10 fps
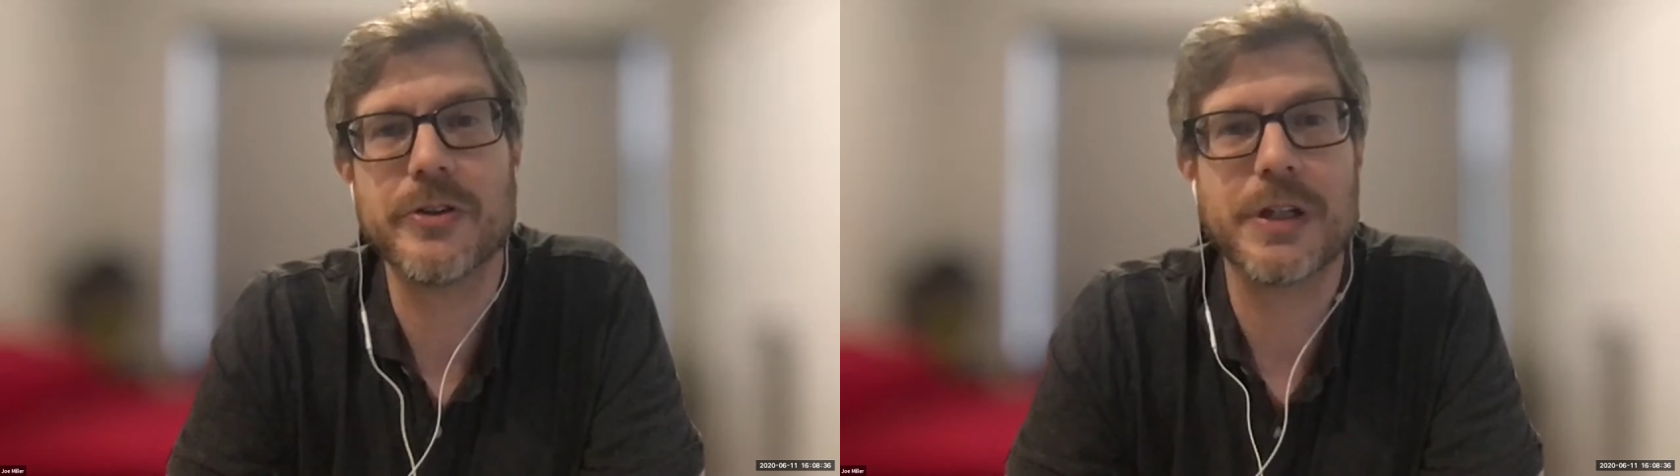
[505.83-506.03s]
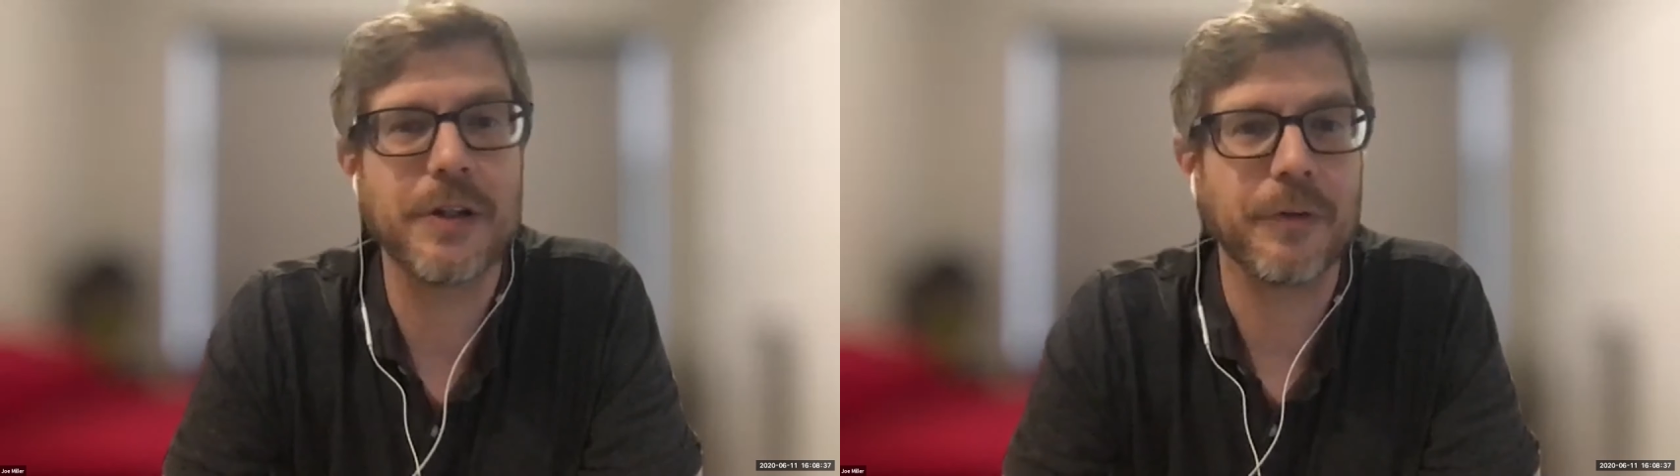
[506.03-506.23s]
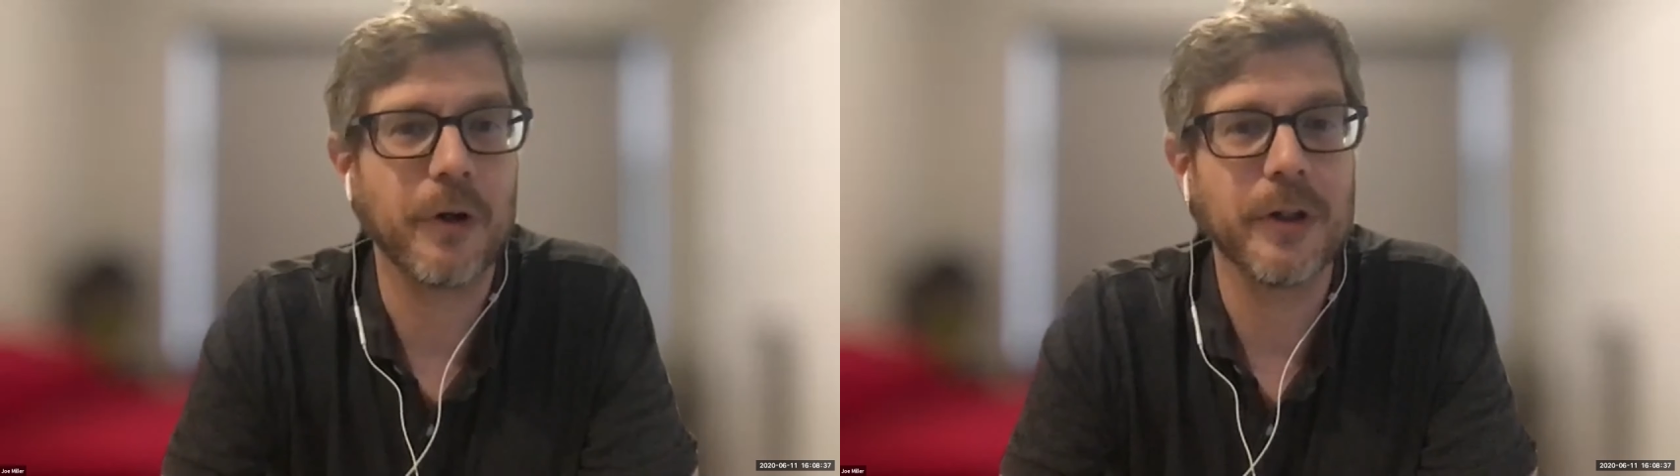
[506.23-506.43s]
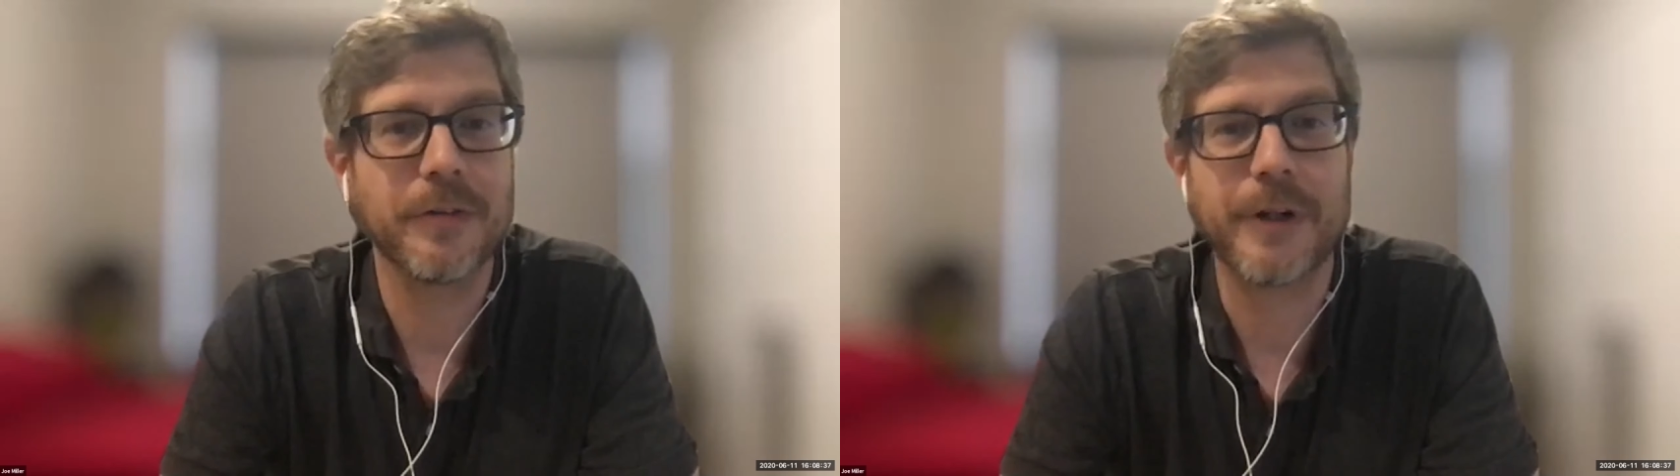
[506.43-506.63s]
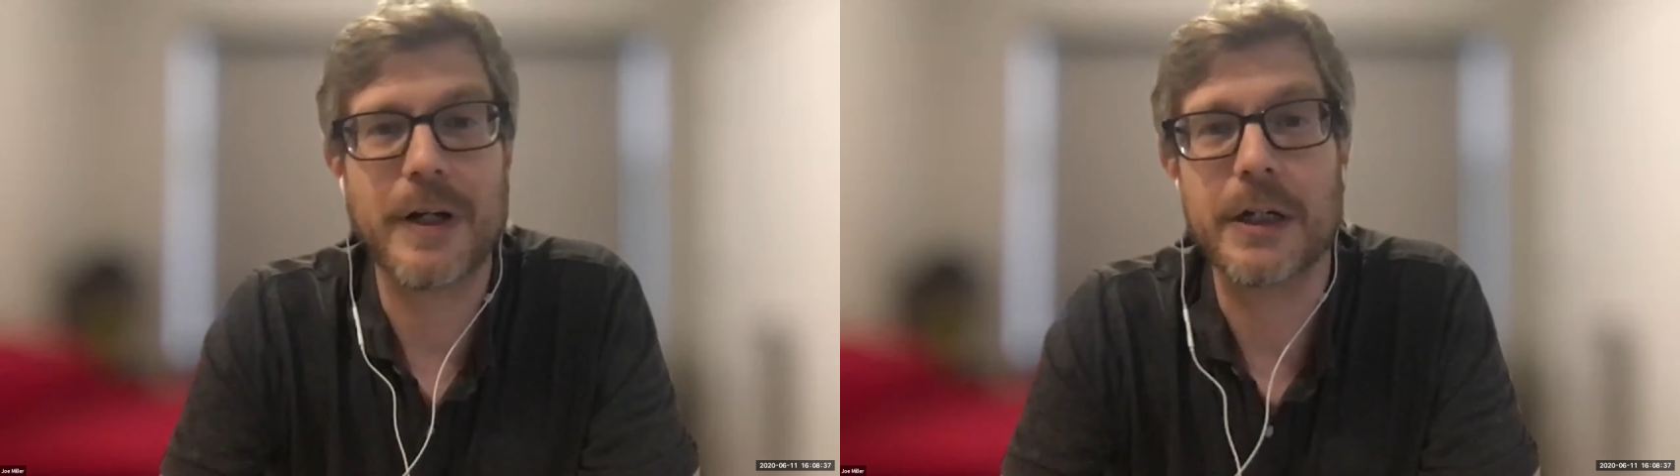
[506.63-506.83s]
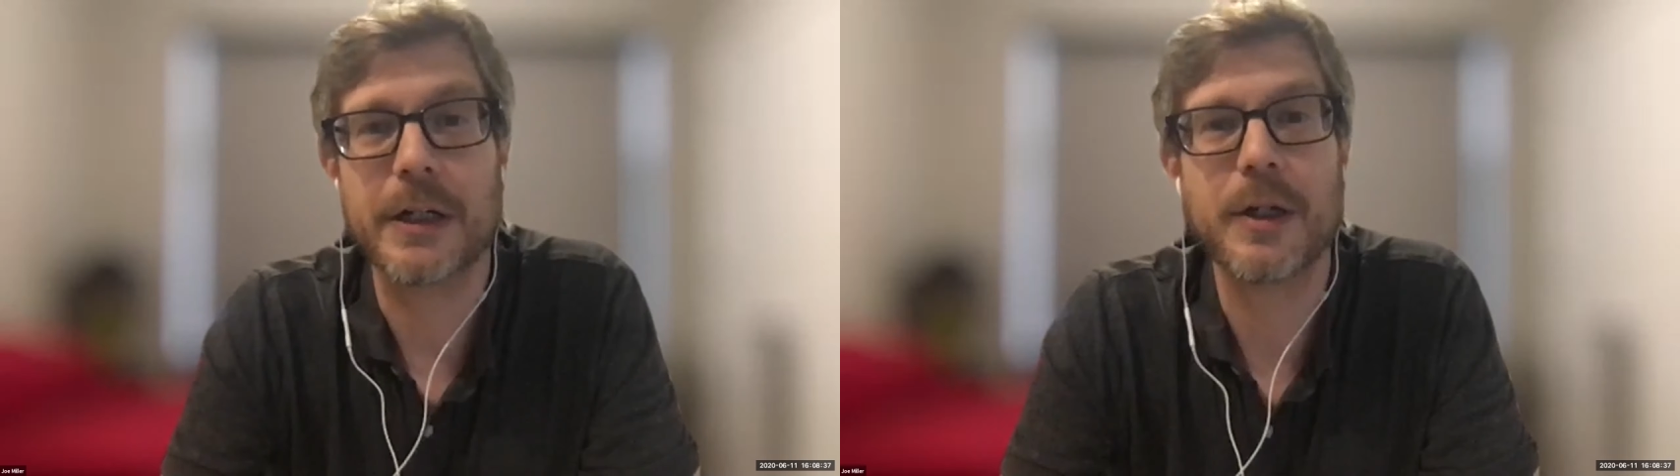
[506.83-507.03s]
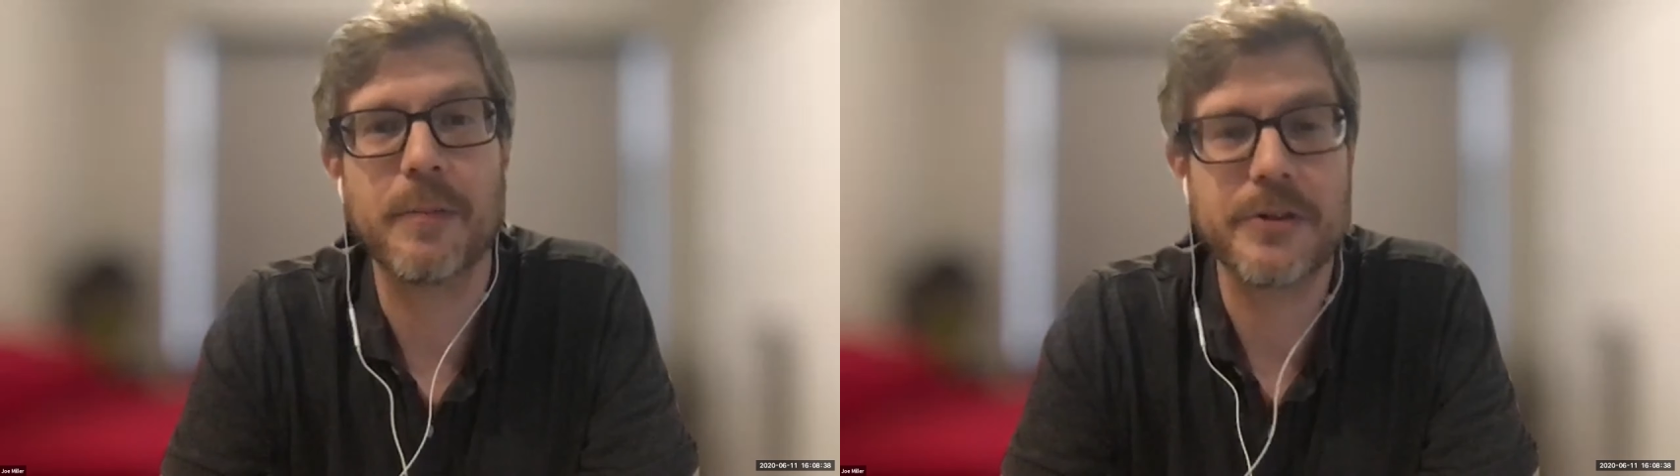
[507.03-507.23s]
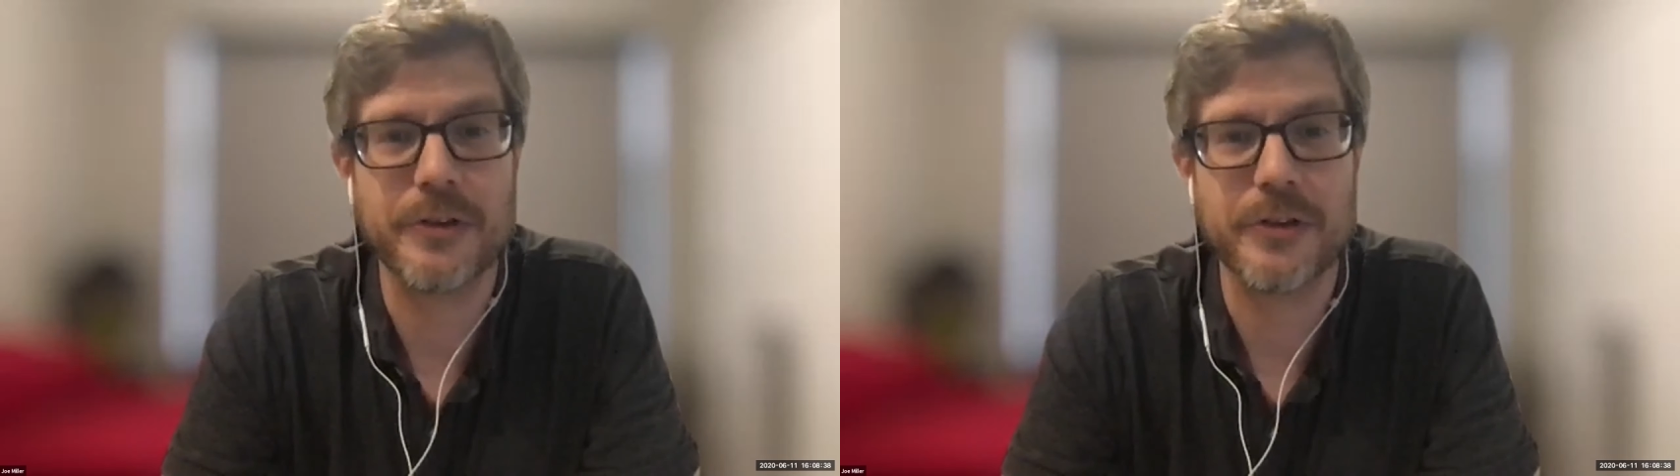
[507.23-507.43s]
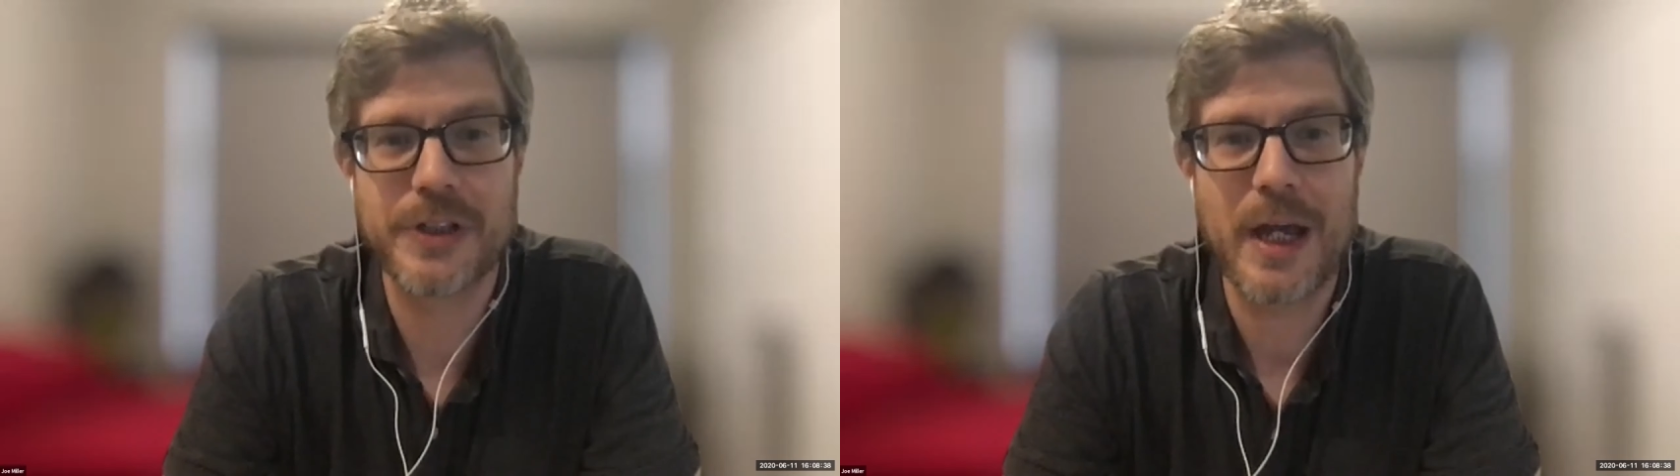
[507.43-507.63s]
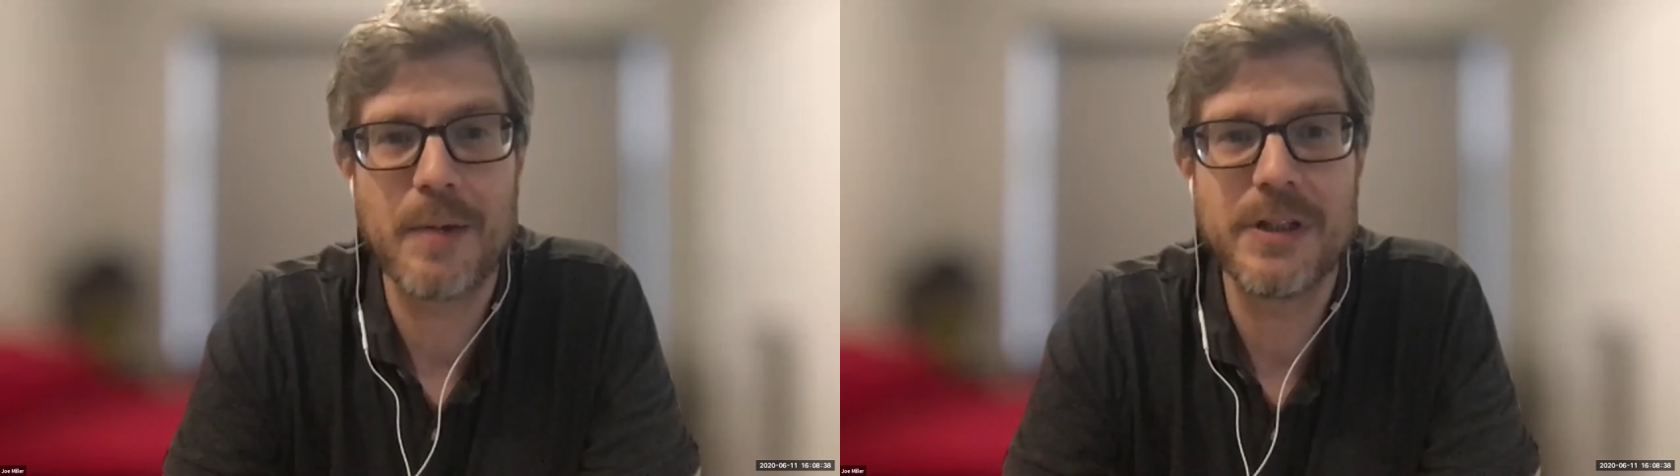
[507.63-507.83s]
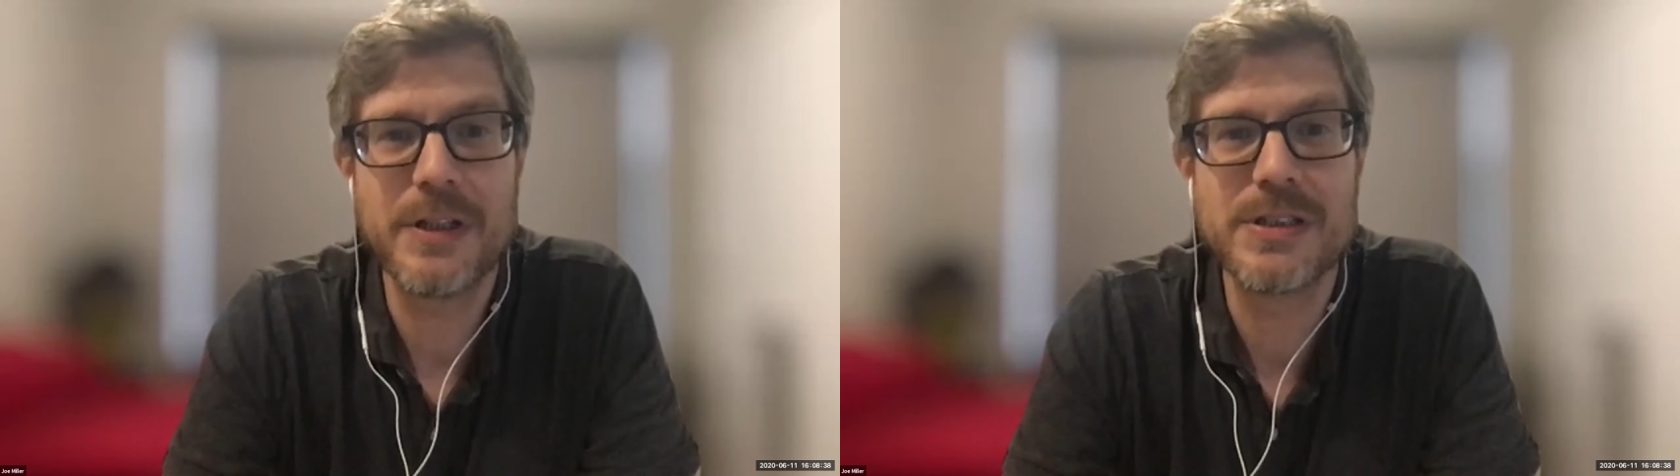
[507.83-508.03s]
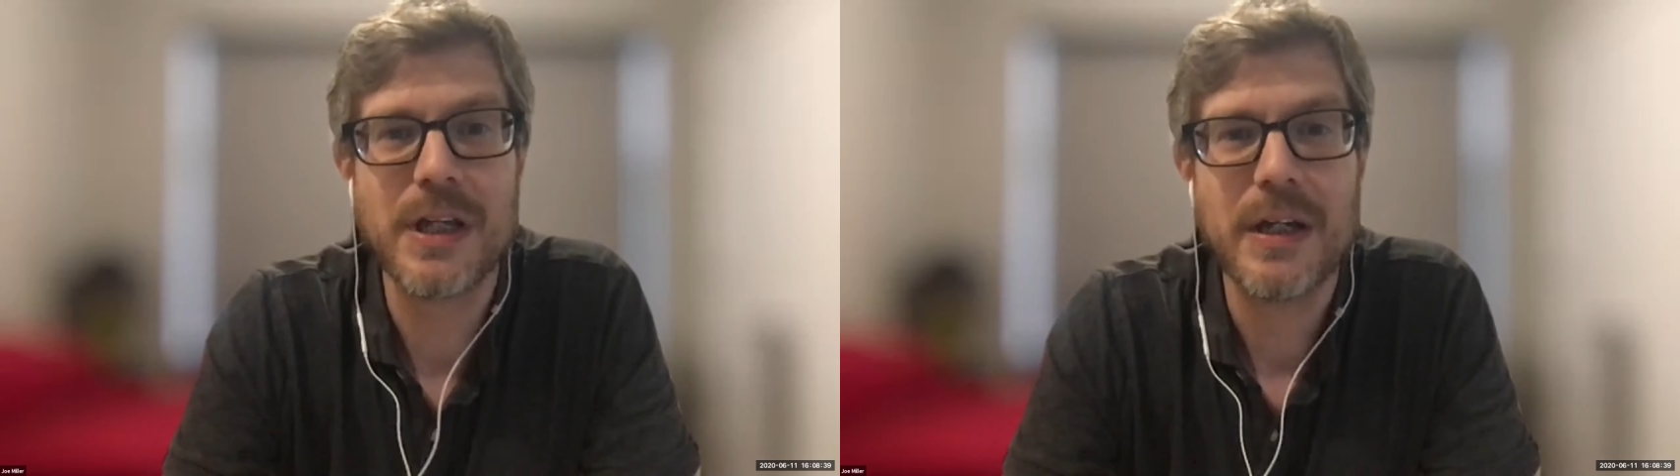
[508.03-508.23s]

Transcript: and the role of a commissioner's cabinet?